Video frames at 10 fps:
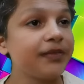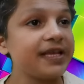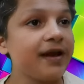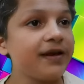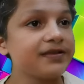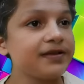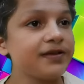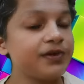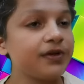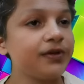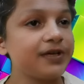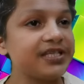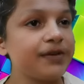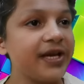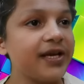Matthias is your
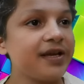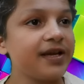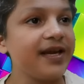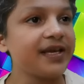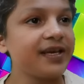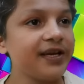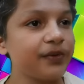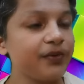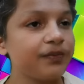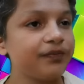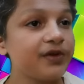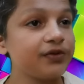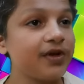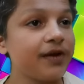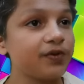typical kaki hero who
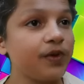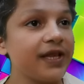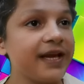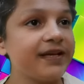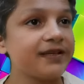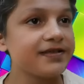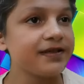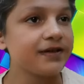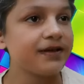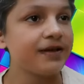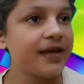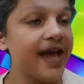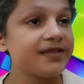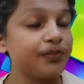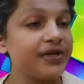drops one-liners,
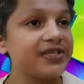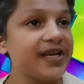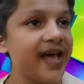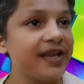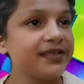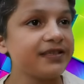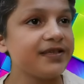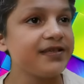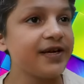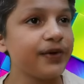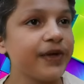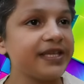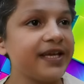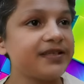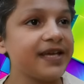has a personality, does heroic
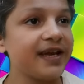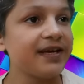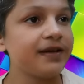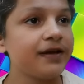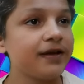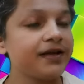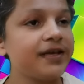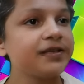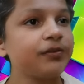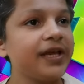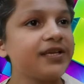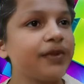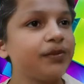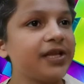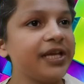things, and nothing makes
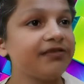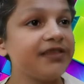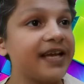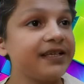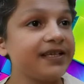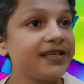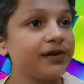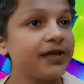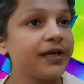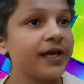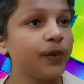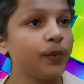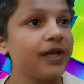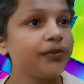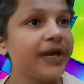me believe that he will, he
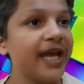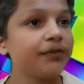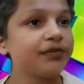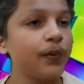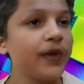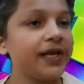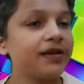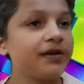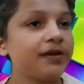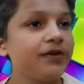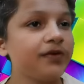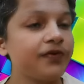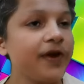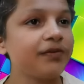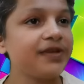will become the villain
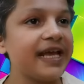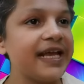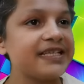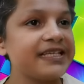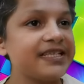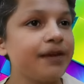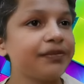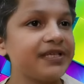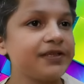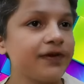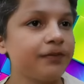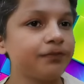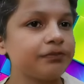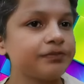from the established film.